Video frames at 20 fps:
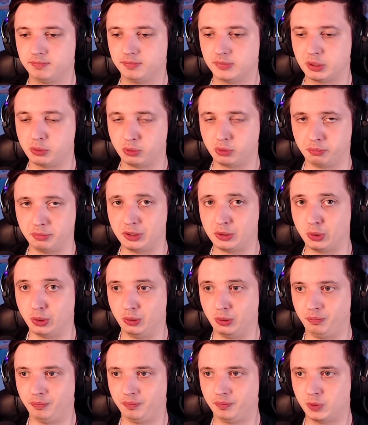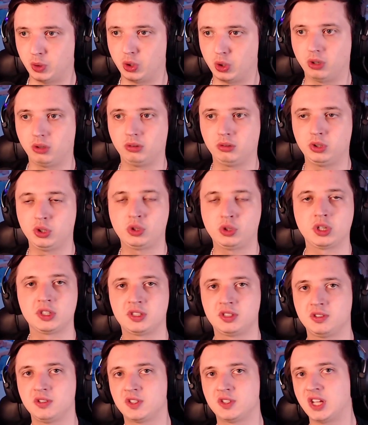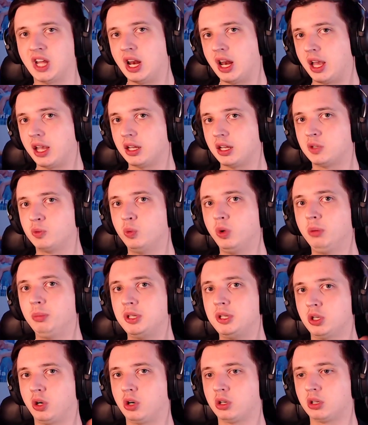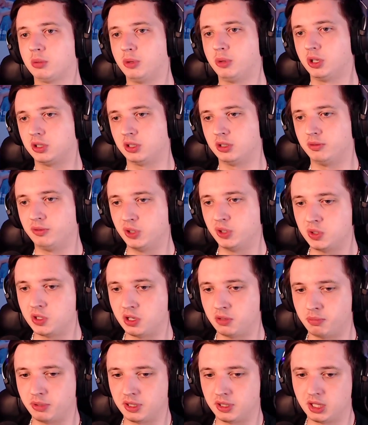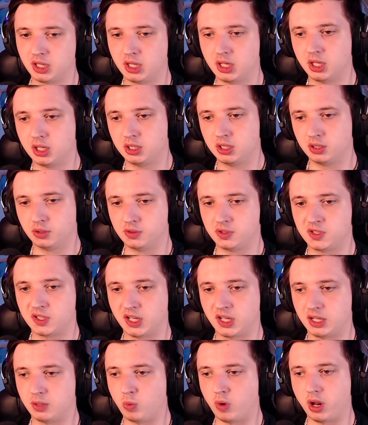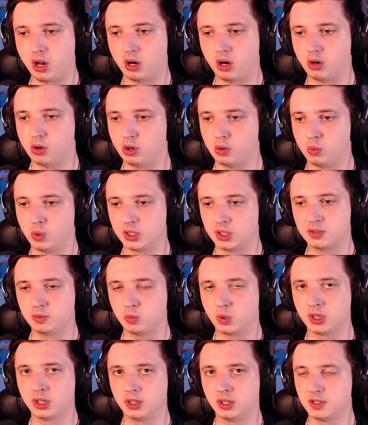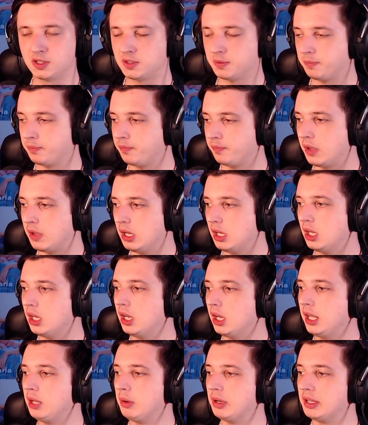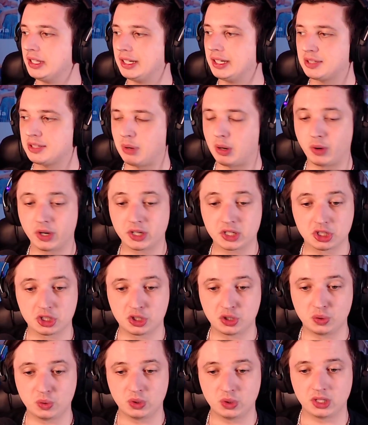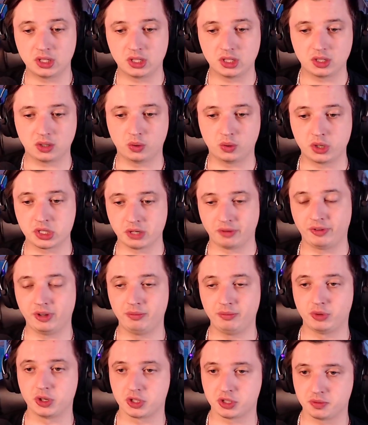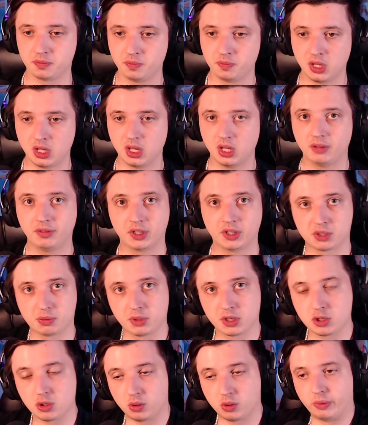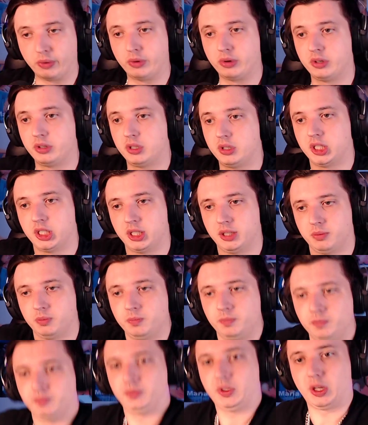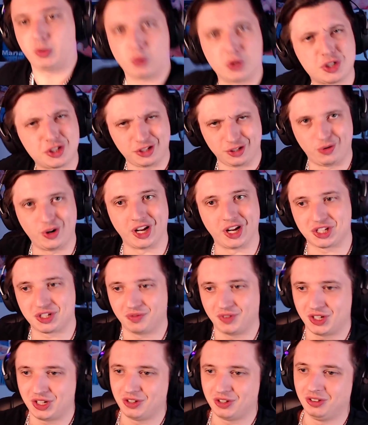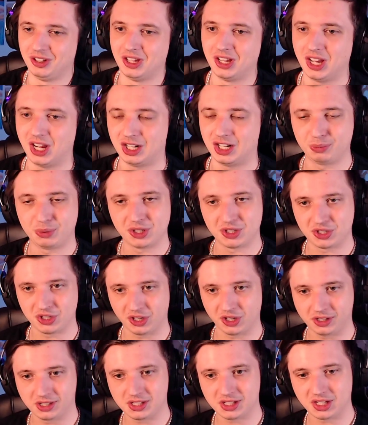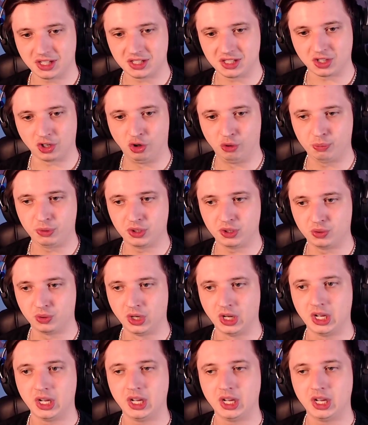That would be cool. Or you can say like it will be talked about in the future, but don't say where or what it is. Anyway, that is my reaction to the original film version. Thanks so much for watching the reaction video. I hope you enjoyed it, and I hope you